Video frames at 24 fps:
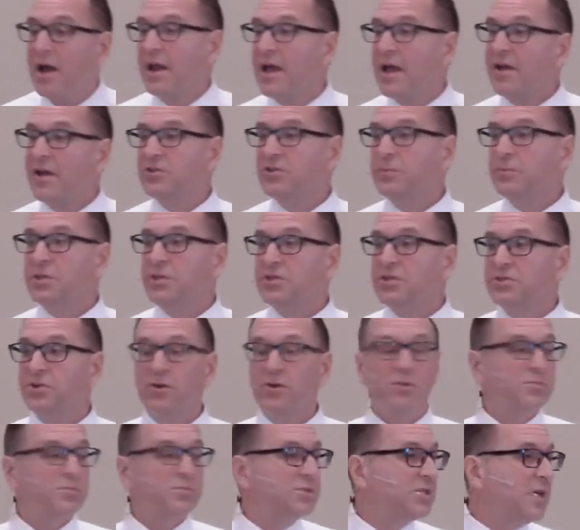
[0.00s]
have to be
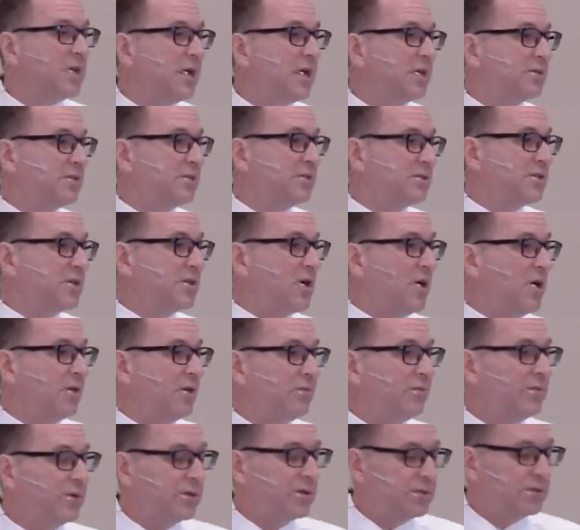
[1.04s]
circumcised as a
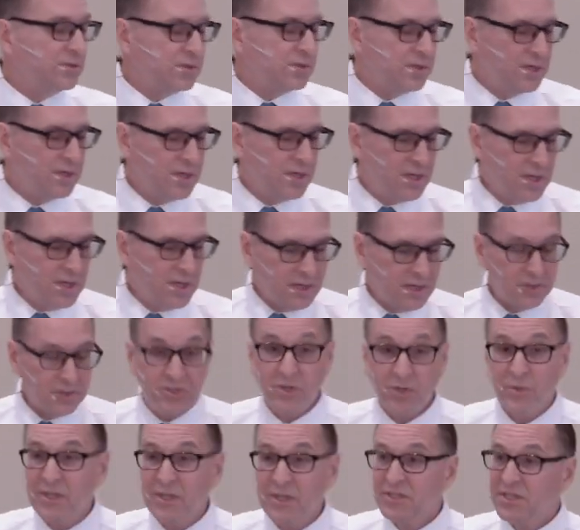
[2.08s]
convert. And
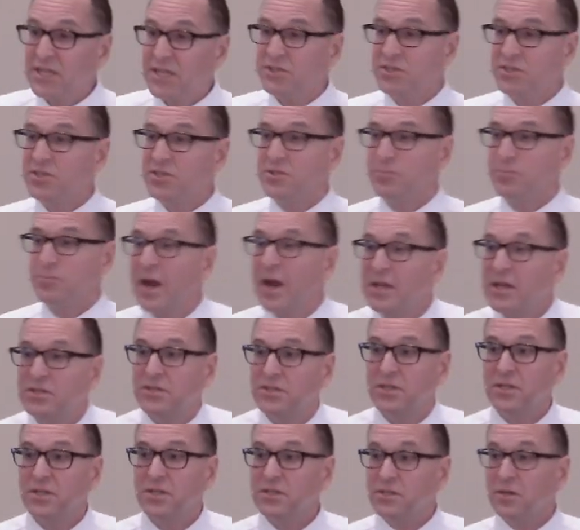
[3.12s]
so he sets his
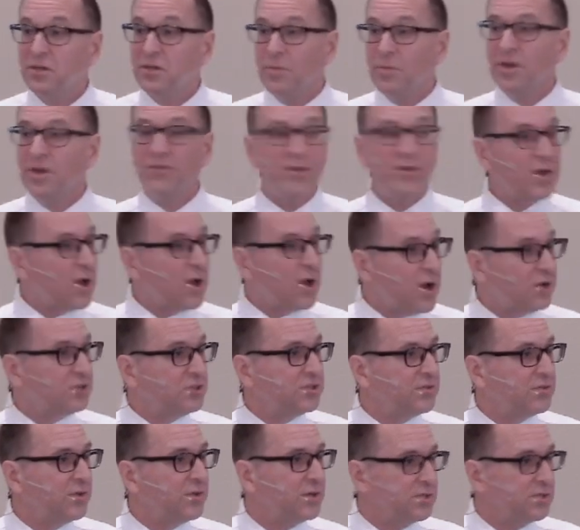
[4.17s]
precedent in a bit of a
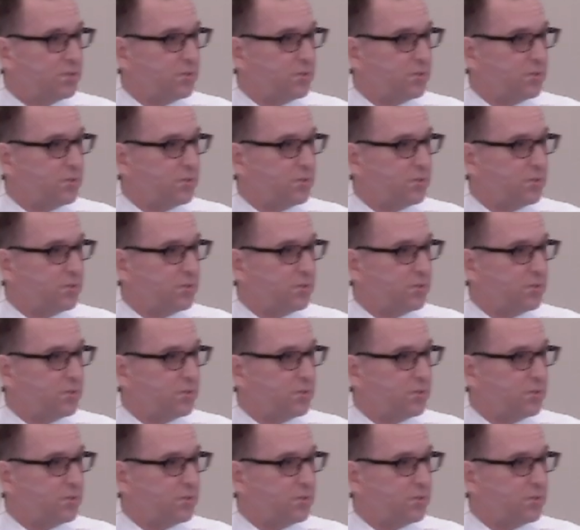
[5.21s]
controversy.